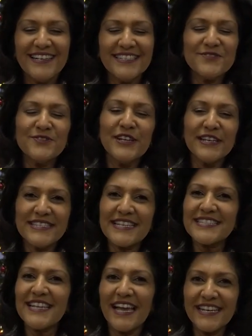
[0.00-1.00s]
It really is
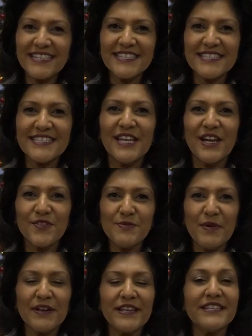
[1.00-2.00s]
exciting to see
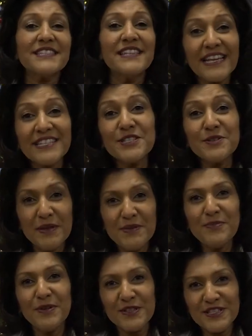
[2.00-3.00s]
everybody. It's nice to be
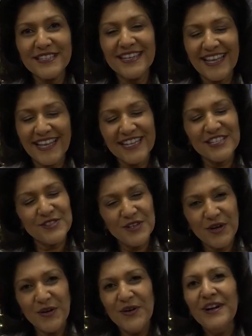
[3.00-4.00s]
in person again, as you
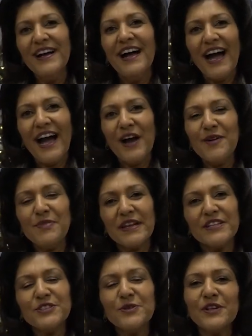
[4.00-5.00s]
know. But
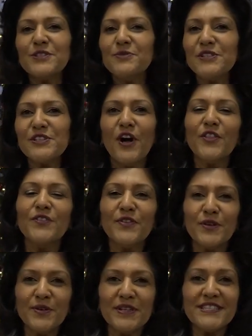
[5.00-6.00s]
I do want to wish all the
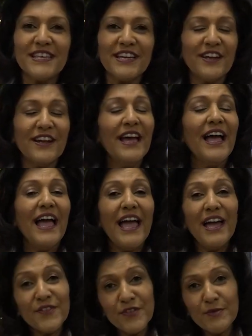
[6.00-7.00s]
viewers there,
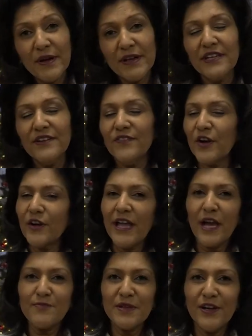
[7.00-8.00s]
everybody, a very
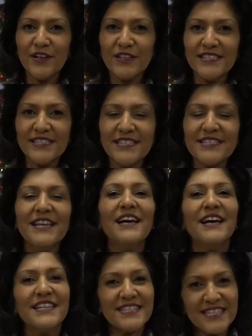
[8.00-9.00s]
happy holidays,
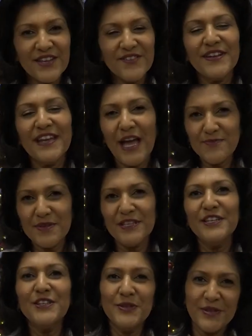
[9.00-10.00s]
a safe and happy
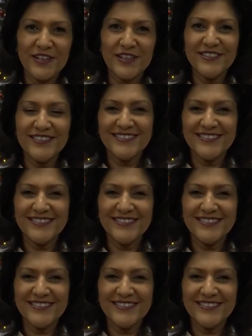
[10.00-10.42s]
new year.